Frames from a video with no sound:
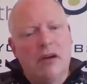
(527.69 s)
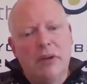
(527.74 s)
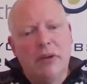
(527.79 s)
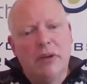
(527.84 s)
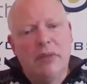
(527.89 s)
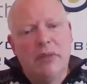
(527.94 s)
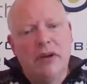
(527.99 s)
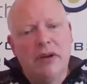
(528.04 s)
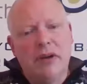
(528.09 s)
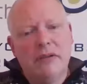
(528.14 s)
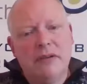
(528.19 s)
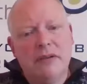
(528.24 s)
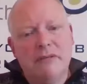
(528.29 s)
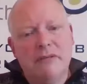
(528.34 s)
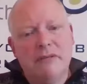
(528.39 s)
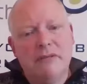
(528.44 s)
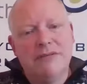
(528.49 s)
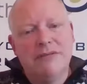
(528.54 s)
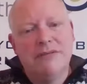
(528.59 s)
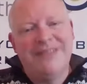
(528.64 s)
remember.
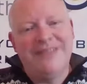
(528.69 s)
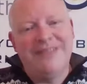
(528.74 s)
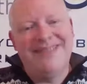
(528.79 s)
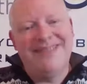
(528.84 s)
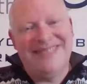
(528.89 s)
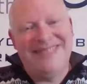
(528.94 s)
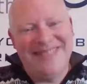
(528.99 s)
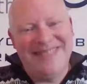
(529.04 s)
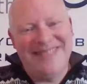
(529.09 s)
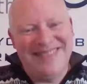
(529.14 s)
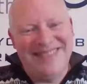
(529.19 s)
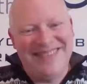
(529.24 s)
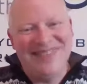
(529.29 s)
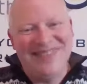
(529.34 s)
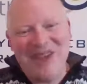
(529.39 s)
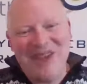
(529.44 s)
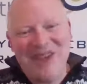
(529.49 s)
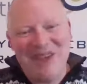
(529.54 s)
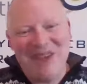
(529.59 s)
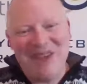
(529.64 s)
I'll
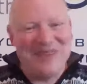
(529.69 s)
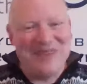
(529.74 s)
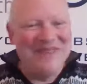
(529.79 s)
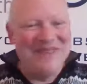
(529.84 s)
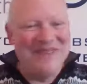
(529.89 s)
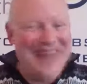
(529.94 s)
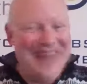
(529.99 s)
look it up in a